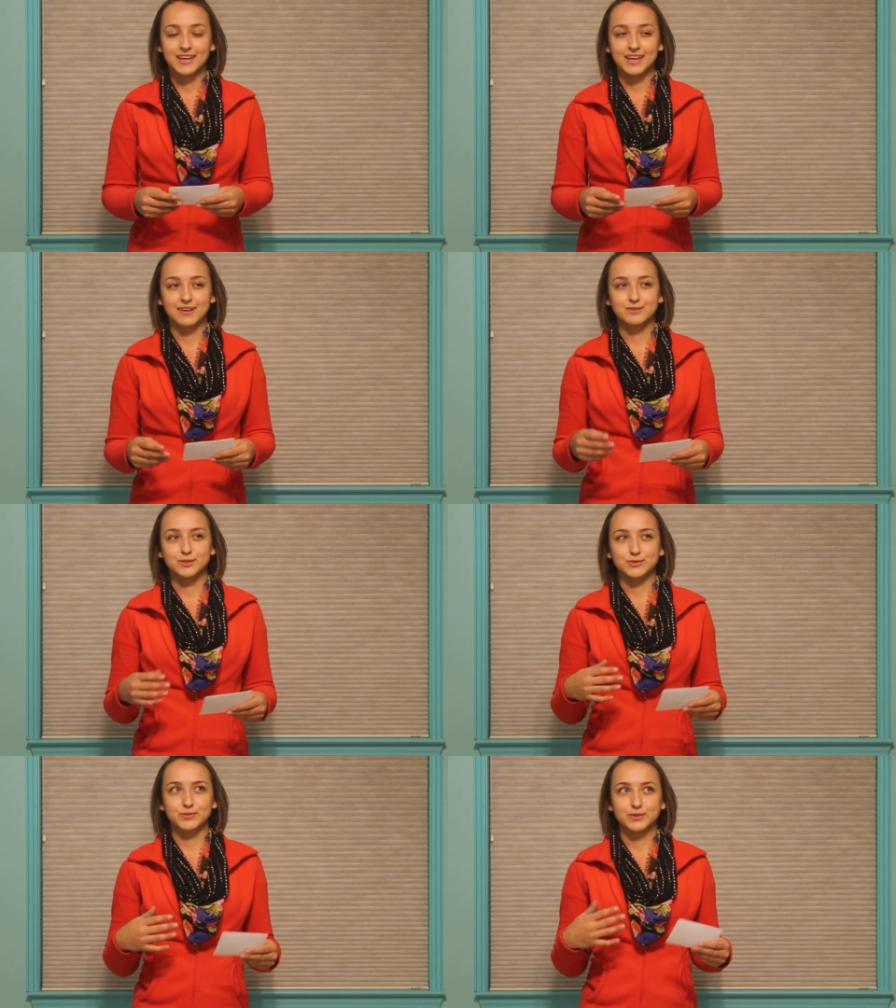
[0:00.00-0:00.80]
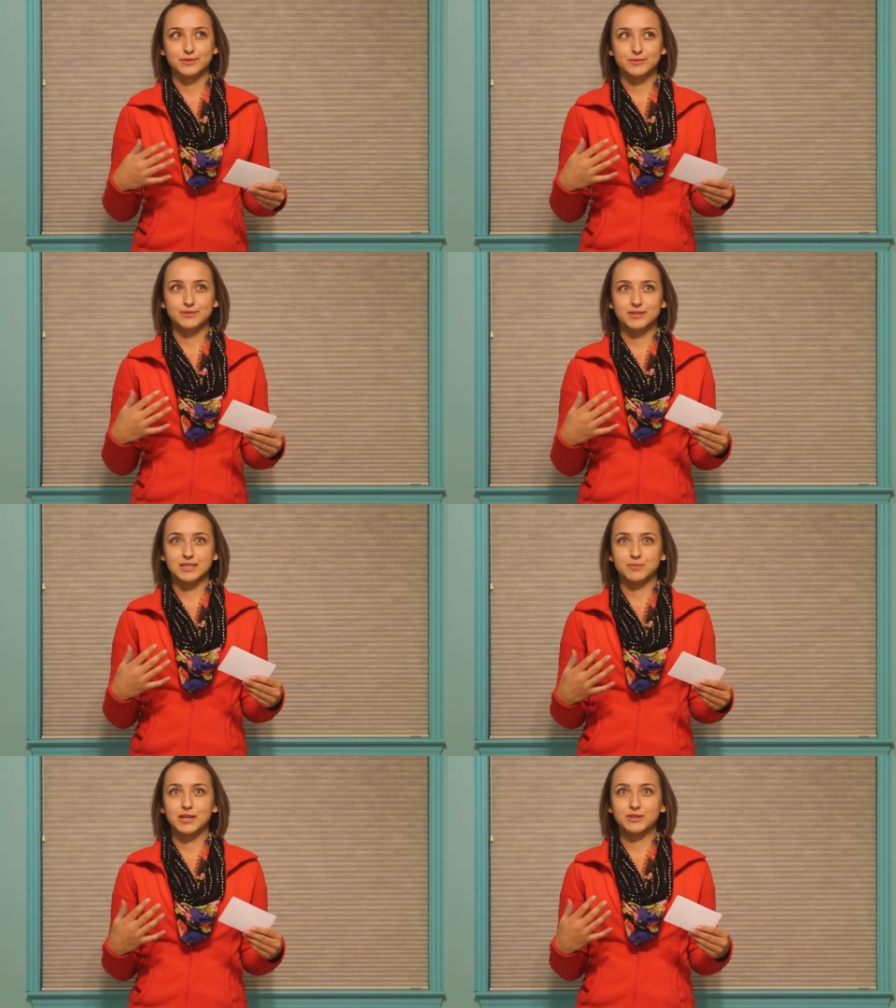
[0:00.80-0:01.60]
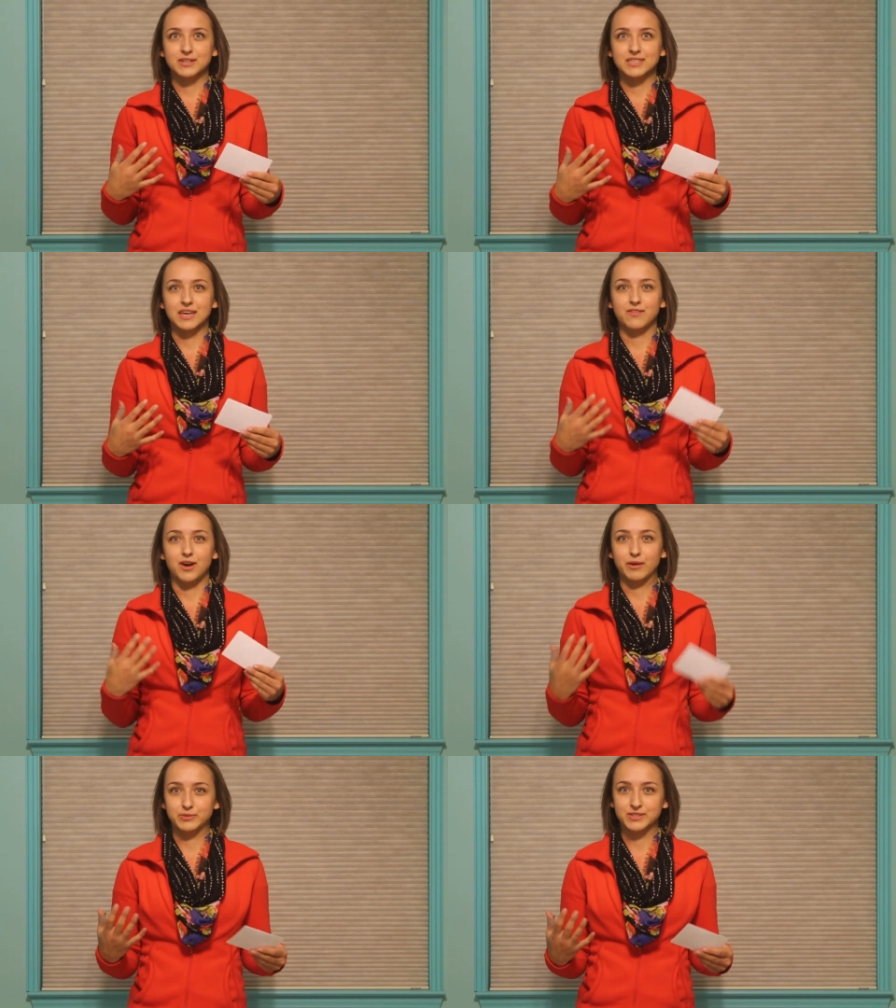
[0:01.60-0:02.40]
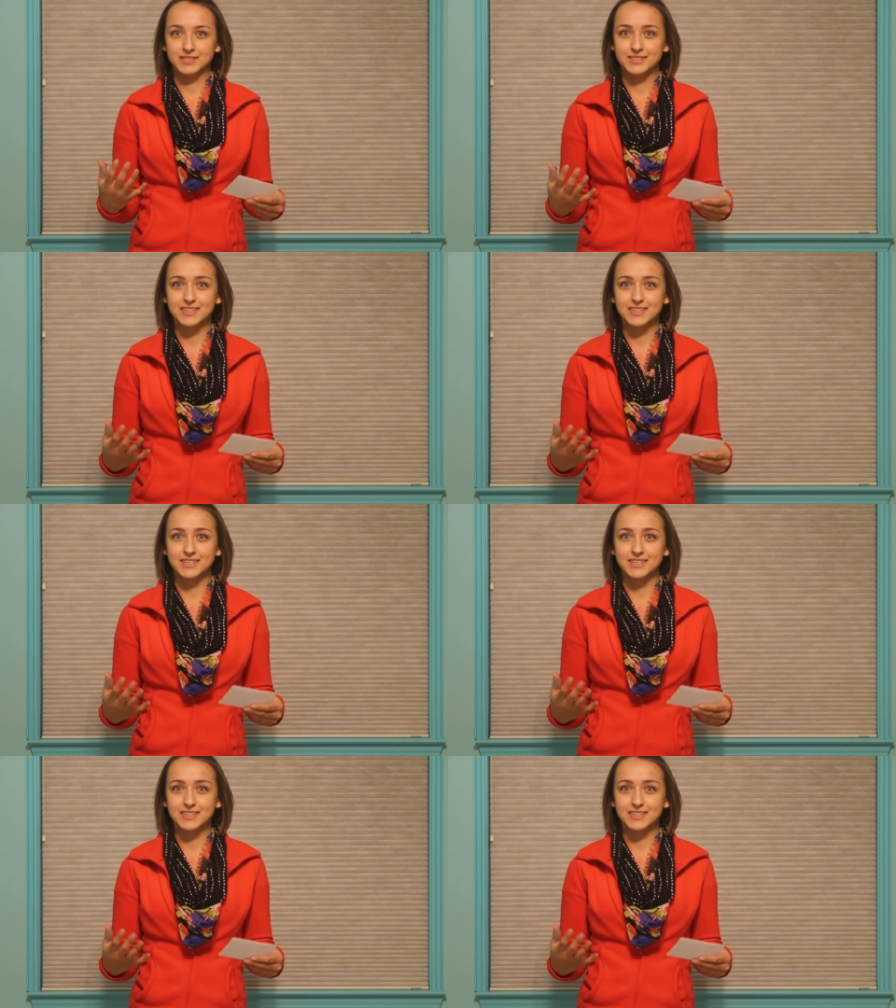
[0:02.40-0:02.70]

This plan tries to give options,